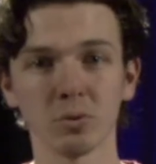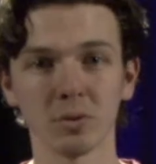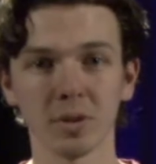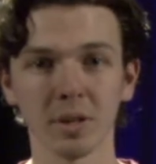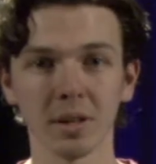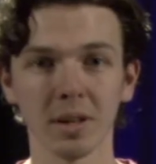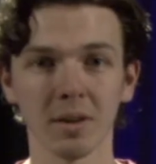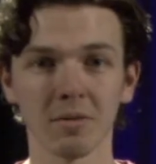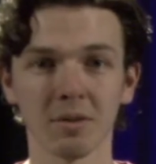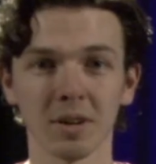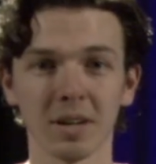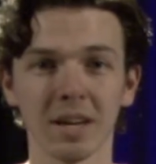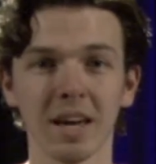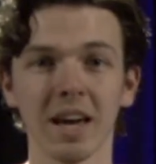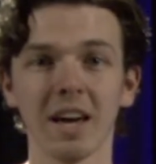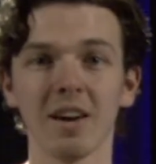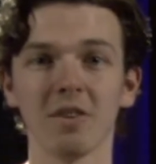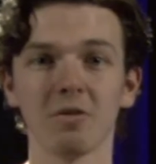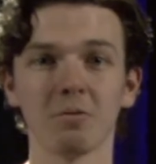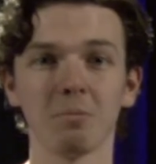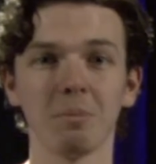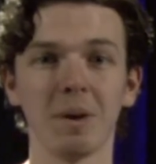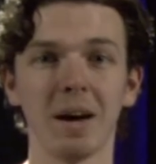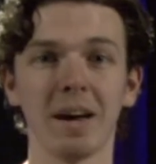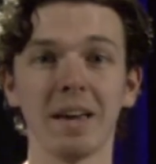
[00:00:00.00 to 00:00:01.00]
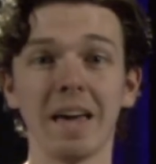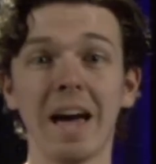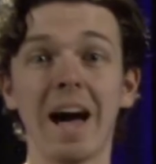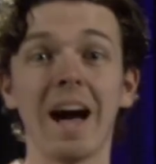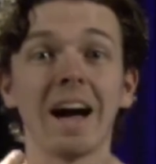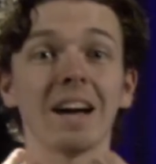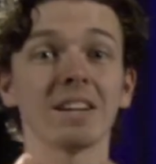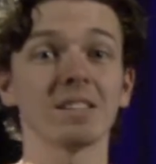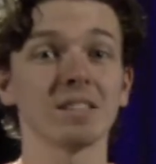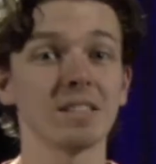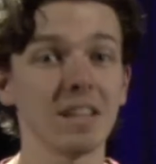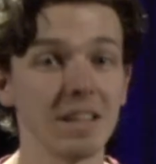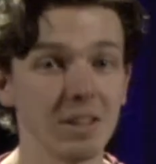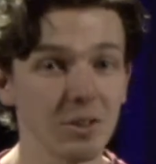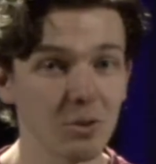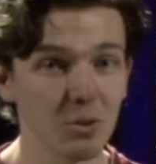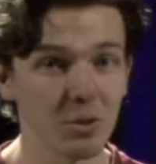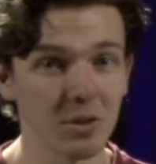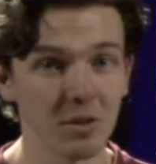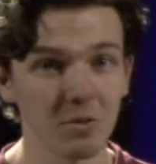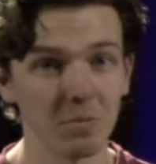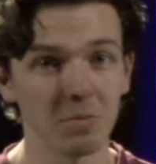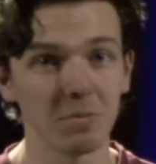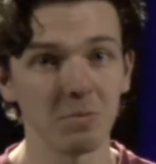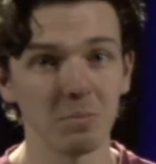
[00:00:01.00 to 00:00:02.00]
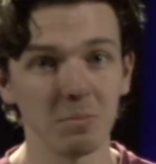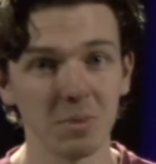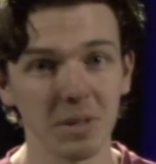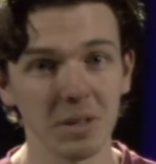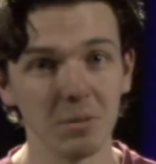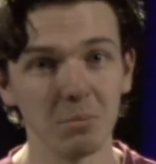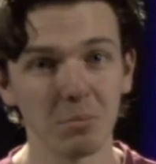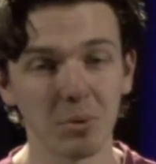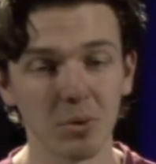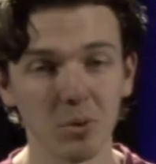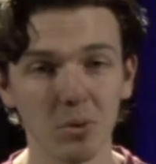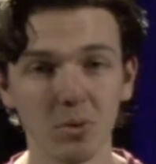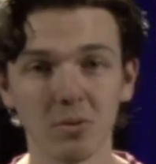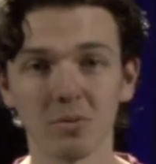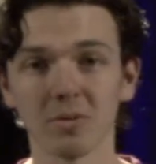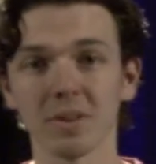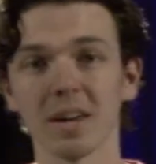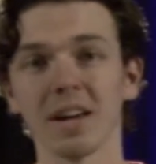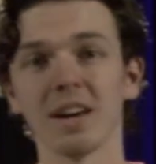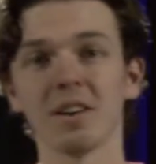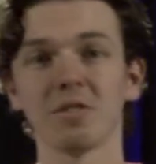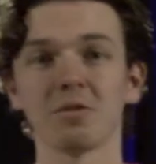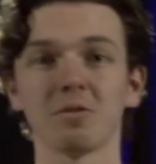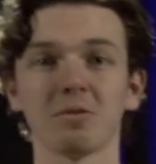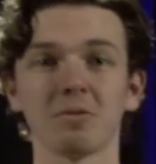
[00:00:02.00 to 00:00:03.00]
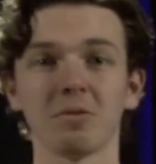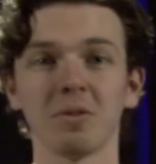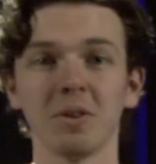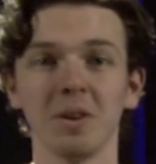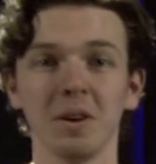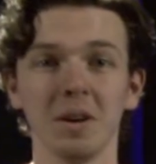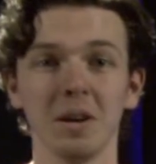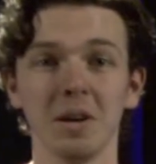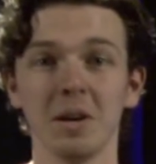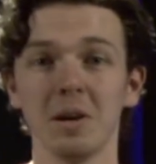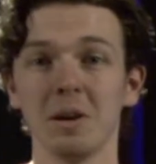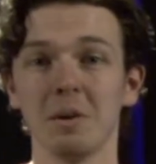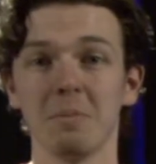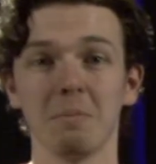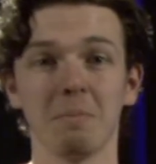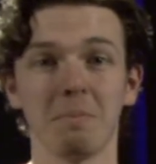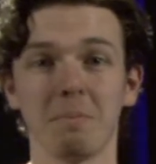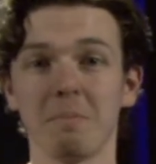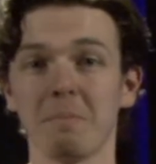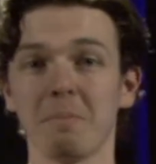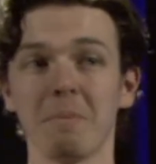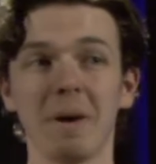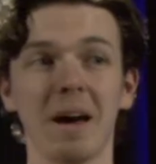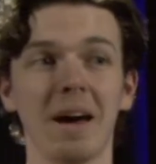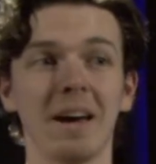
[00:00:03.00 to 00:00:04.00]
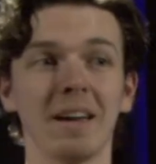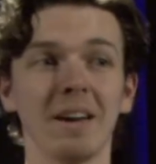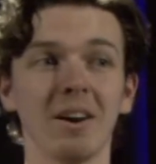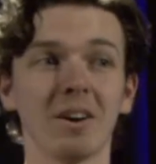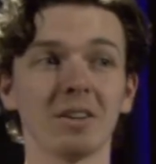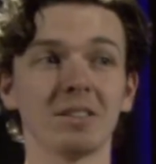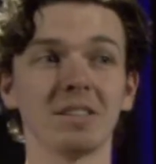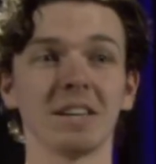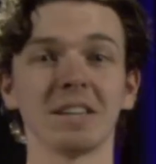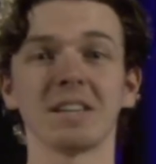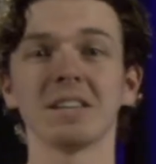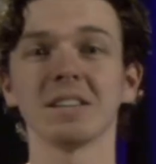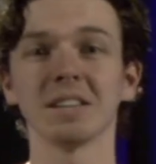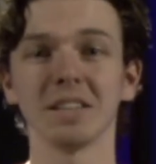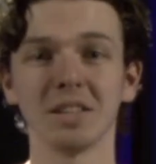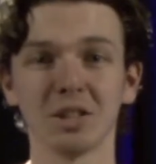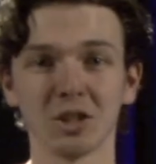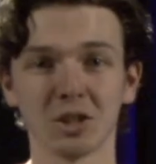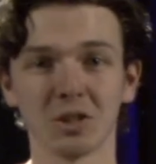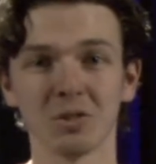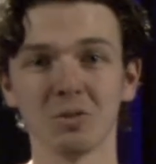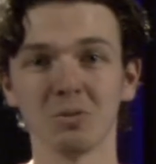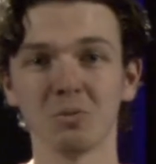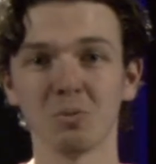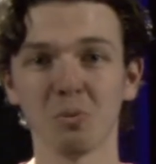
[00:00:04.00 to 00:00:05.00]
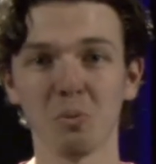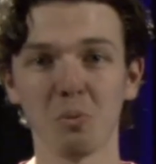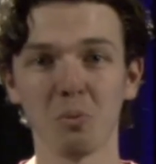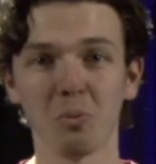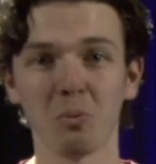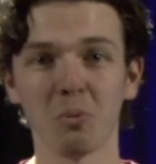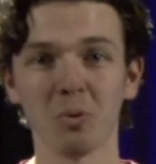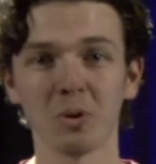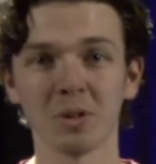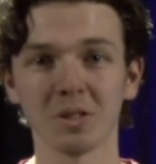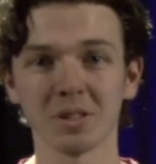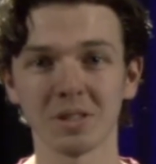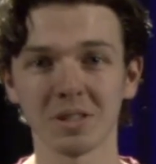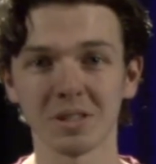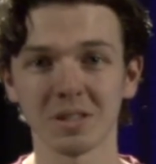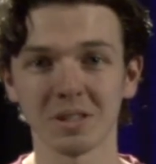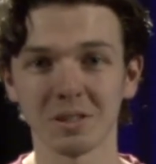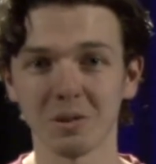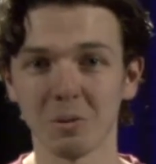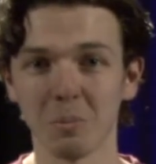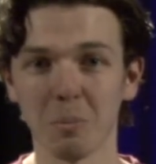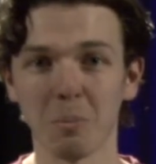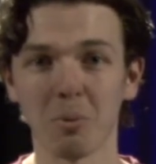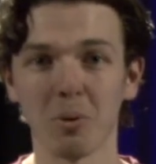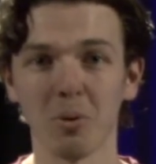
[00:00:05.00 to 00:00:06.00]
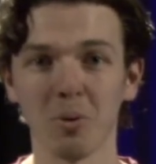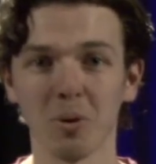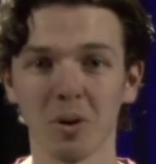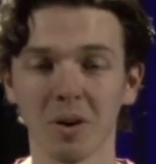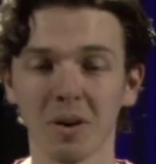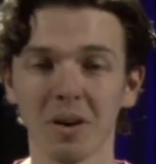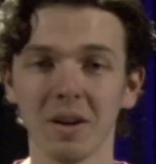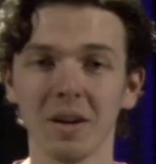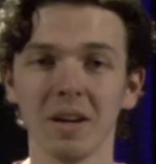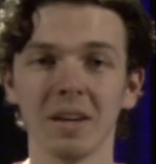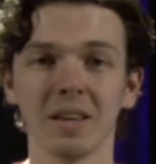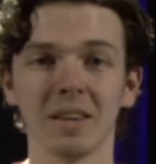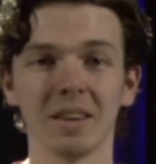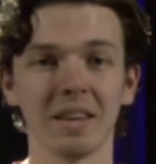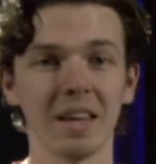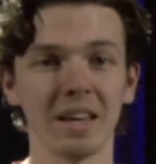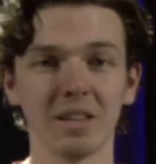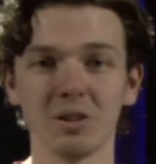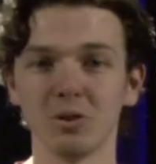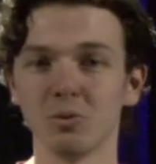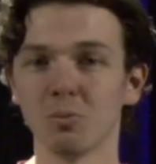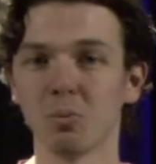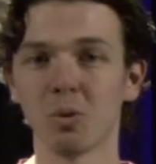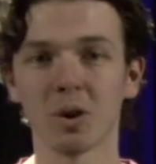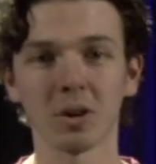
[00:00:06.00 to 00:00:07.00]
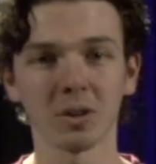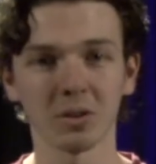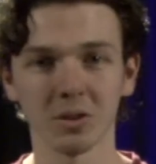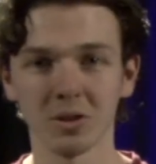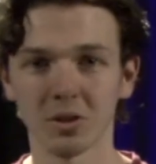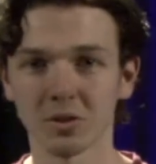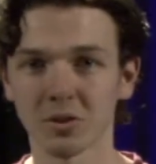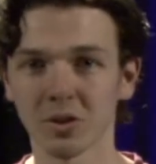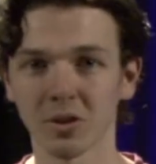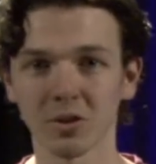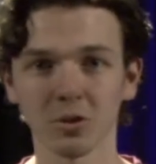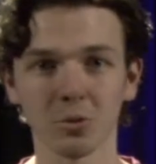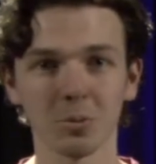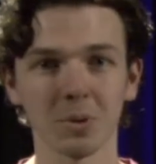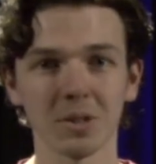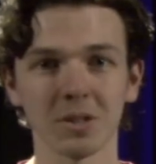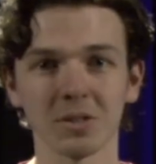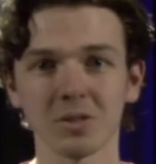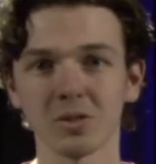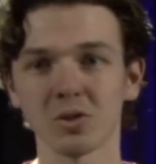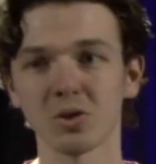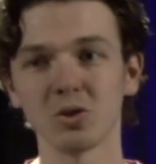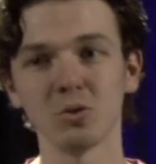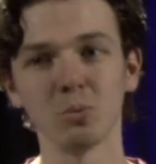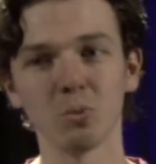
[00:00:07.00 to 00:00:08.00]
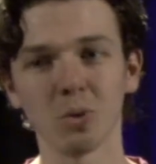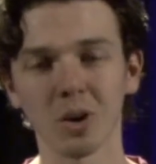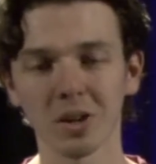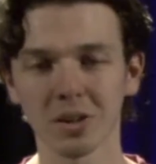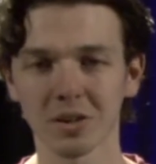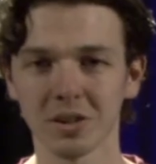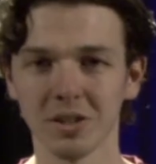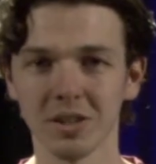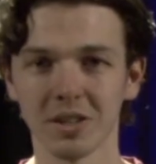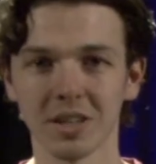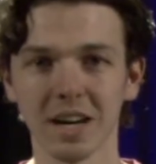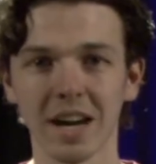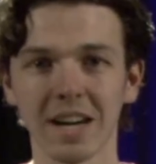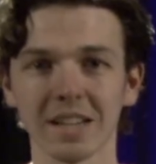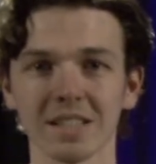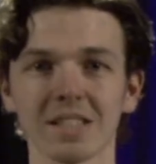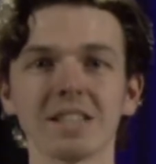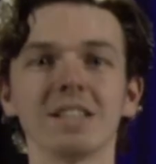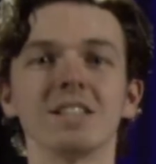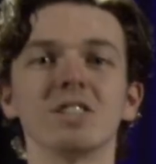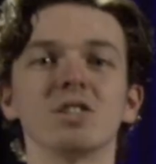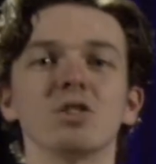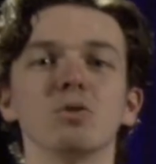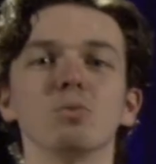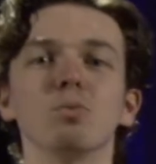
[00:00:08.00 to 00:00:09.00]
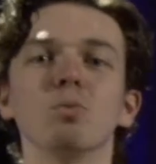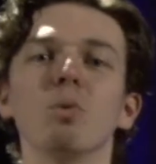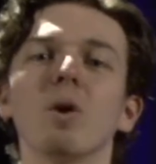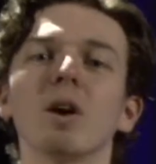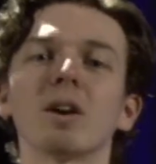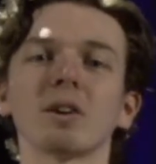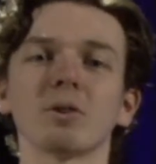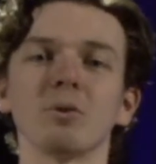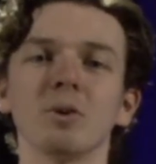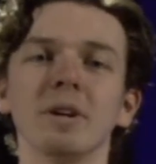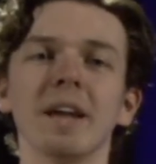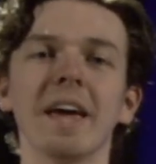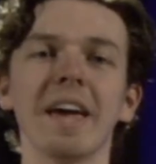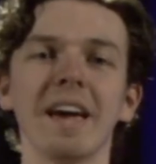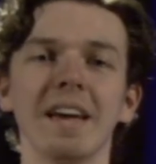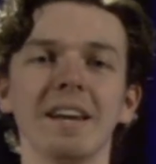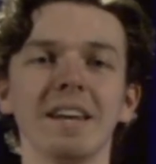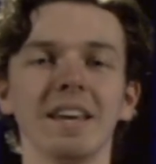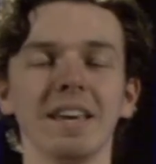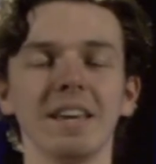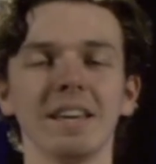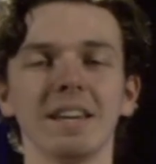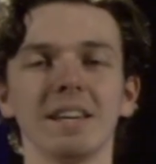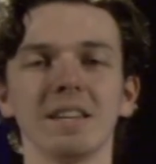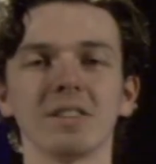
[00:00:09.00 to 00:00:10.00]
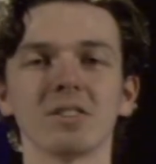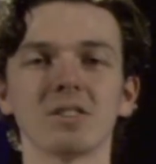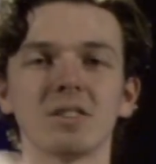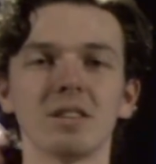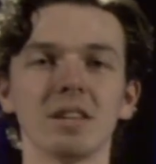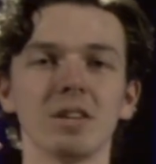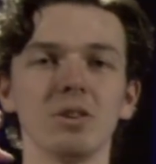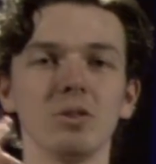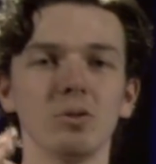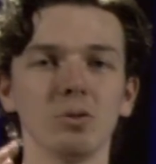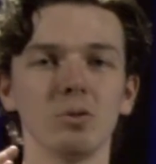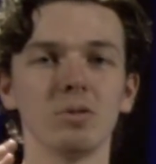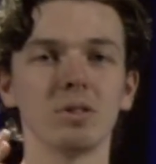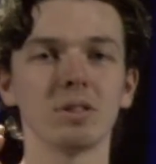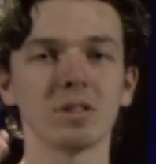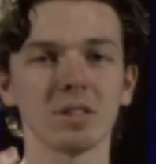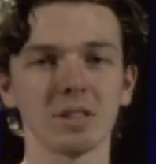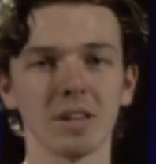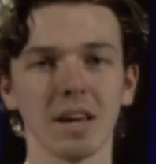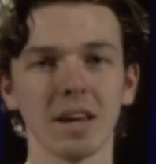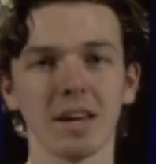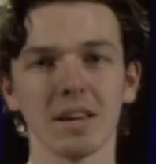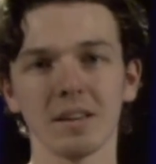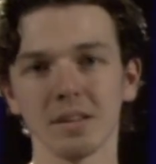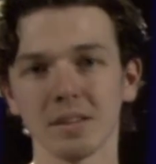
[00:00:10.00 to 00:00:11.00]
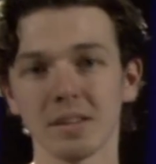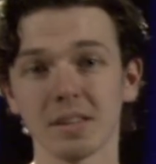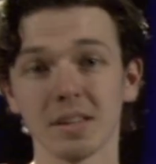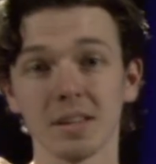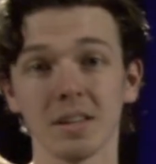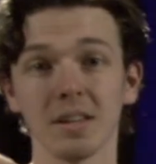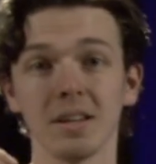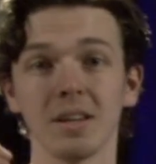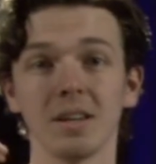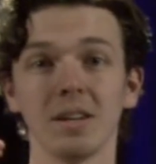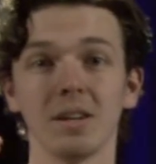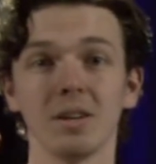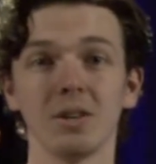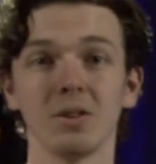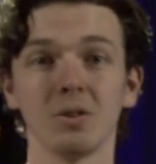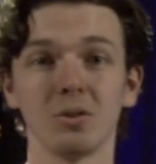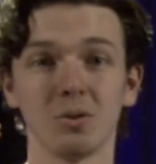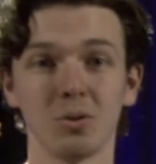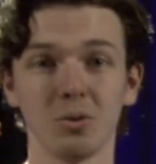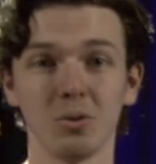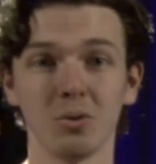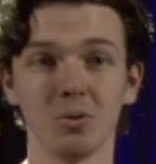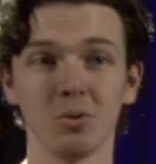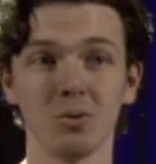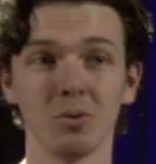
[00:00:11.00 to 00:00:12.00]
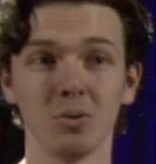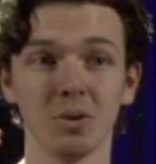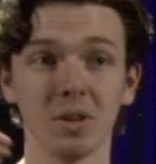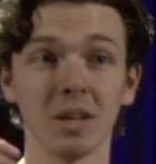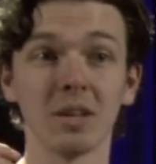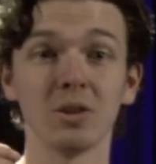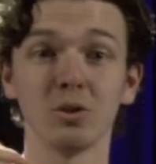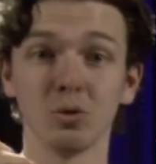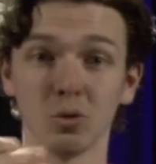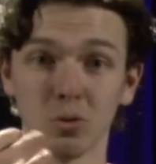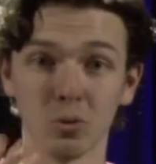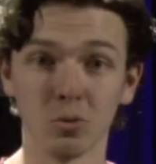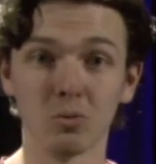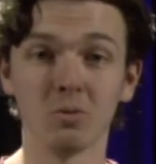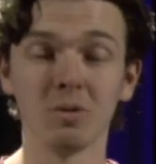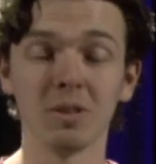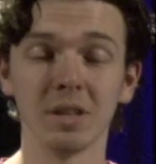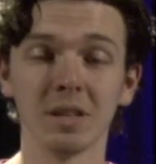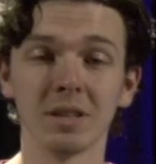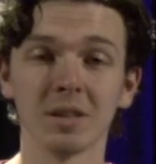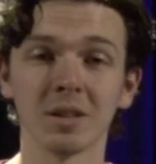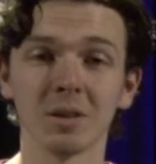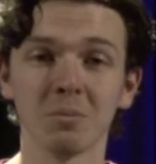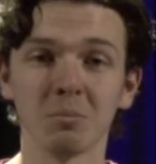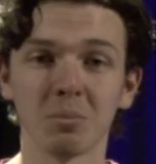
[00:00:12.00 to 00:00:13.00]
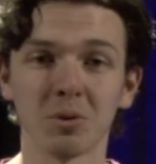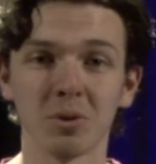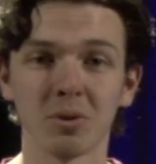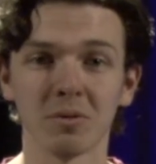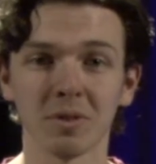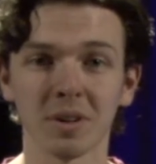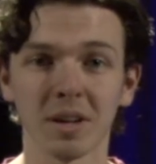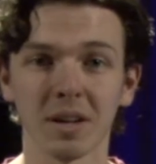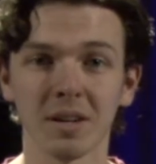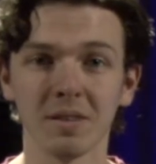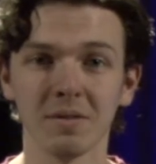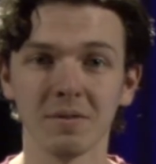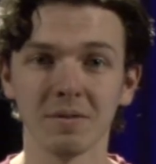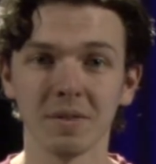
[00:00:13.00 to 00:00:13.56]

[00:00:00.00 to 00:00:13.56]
delivery, if my accent could have been improved, if my articulation was poor, then you work on your tongue twisters, you work on your accents, you work on any areas that you decide that you need improving in.